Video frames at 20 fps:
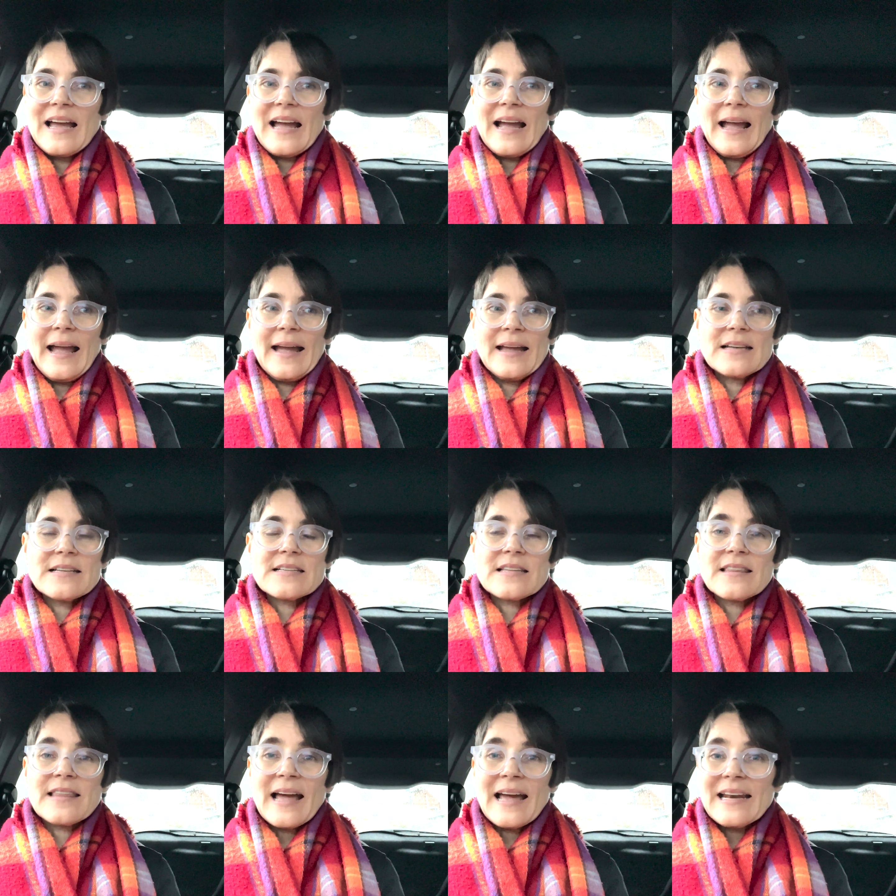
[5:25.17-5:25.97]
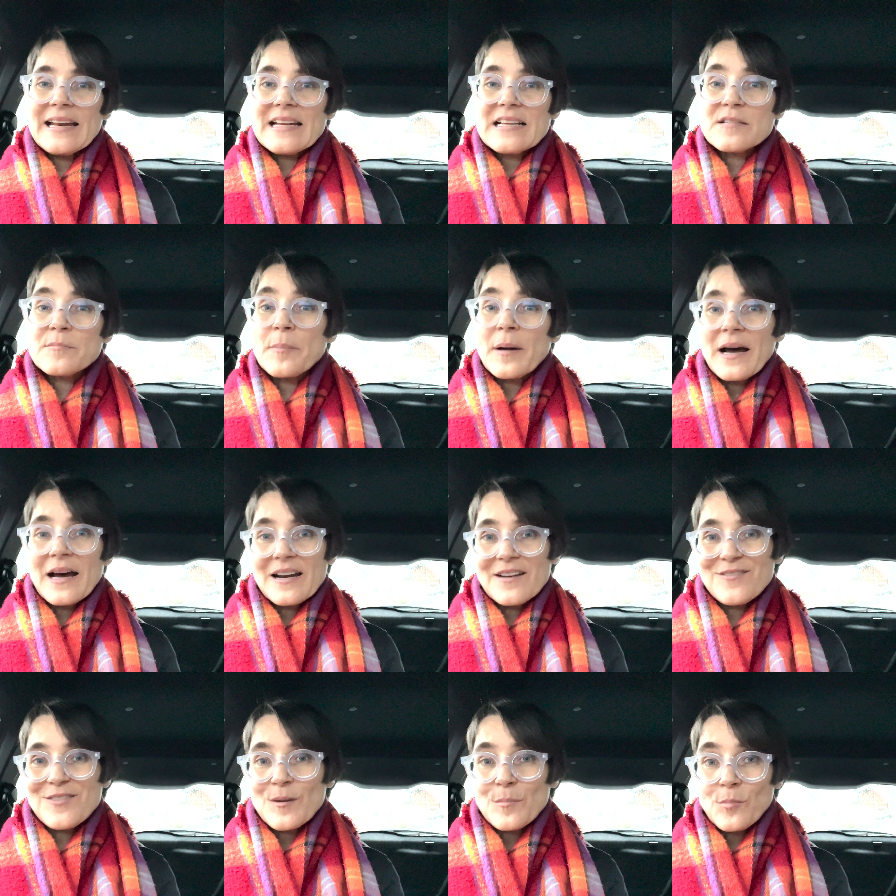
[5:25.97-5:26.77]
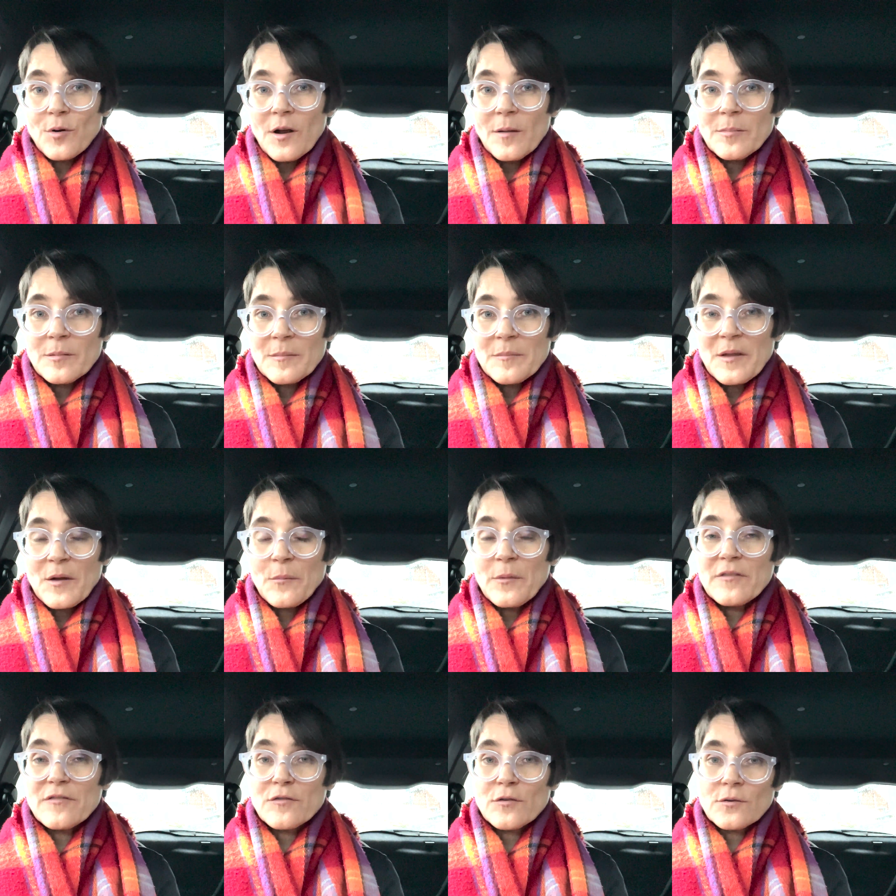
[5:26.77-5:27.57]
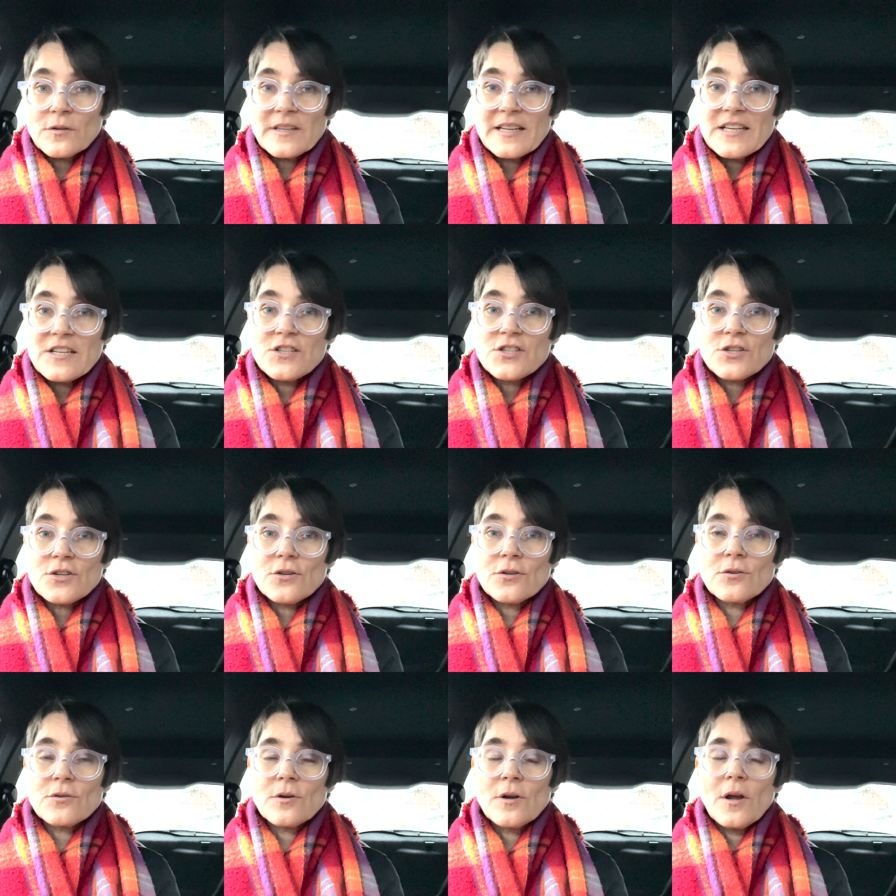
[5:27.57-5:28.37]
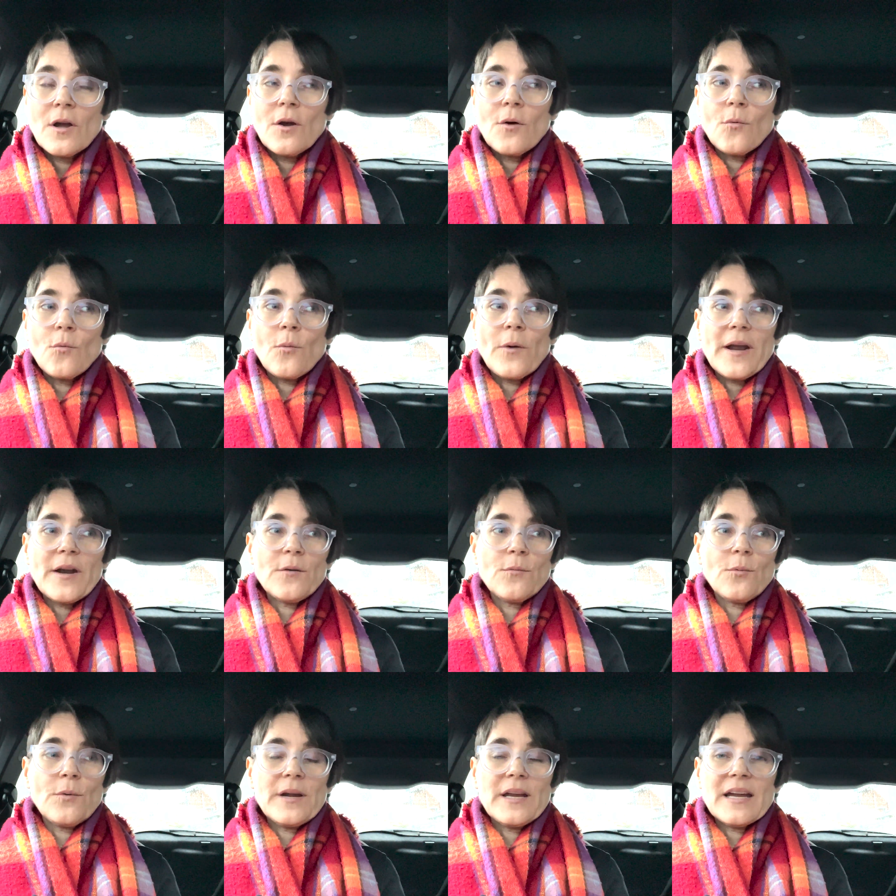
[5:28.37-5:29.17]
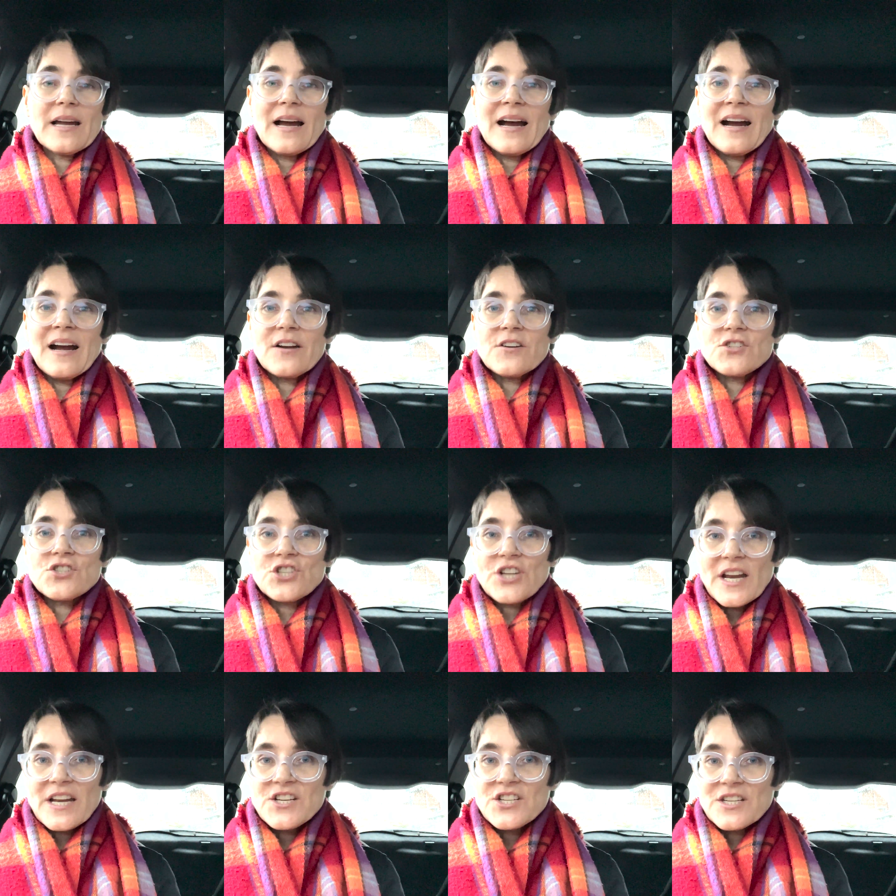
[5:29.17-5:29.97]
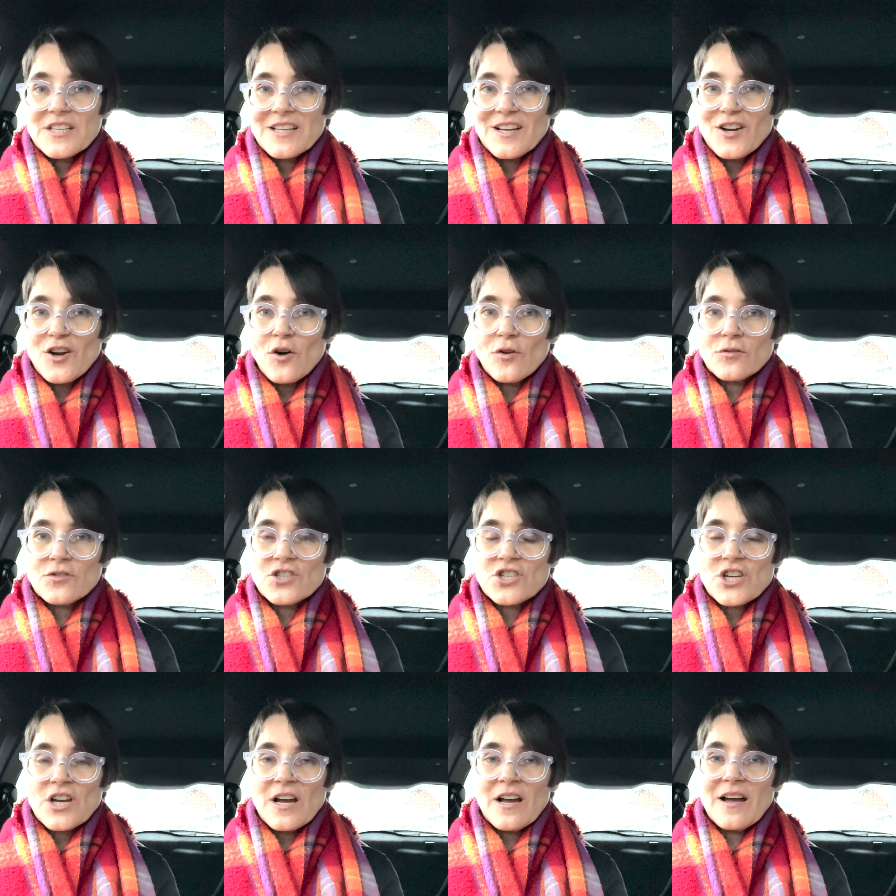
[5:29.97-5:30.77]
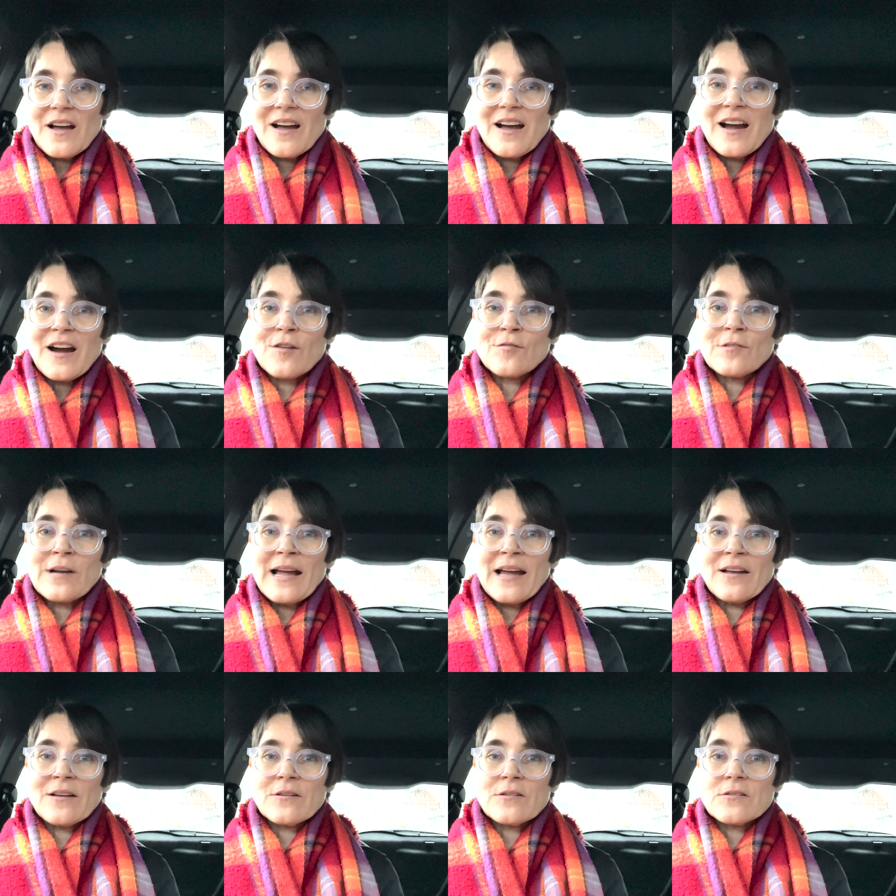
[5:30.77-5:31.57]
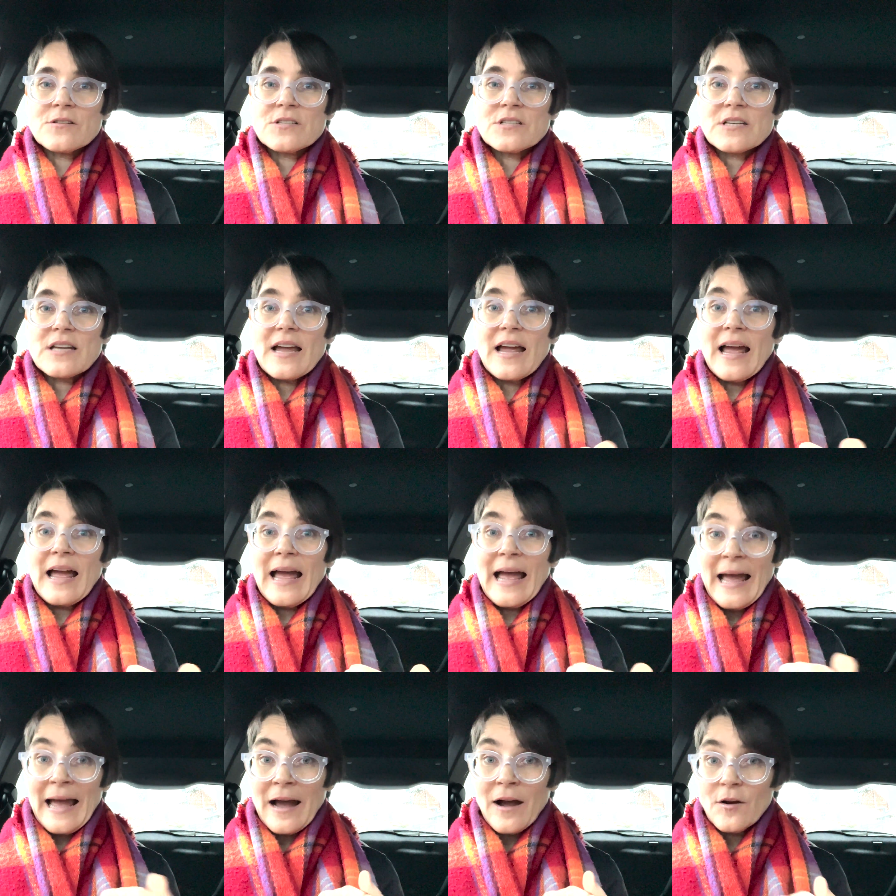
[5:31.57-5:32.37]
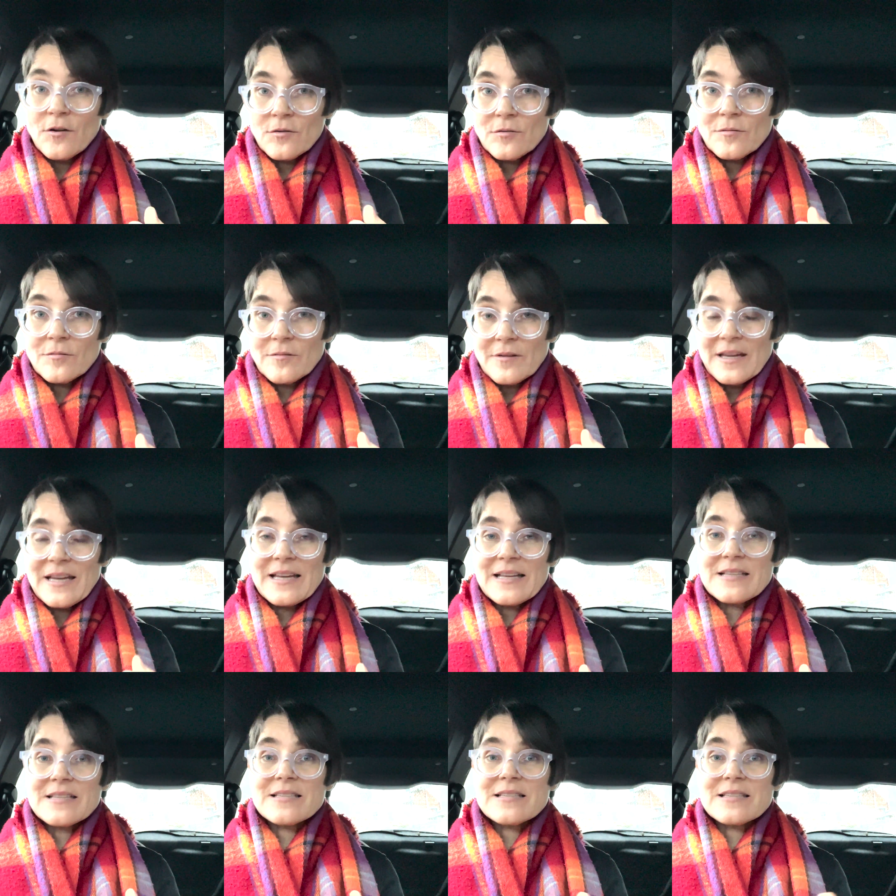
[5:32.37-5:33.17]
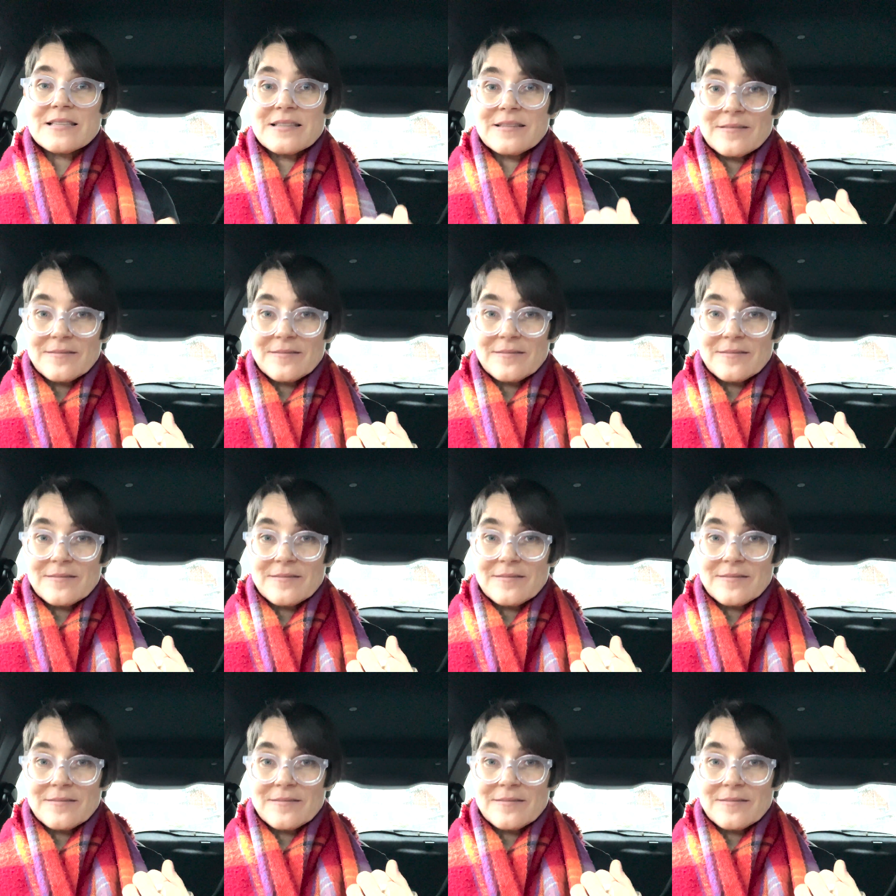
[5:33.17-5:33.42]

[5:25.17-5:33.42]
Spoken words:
and that is part of the problem that we fall into when we are changing the culture around our kids,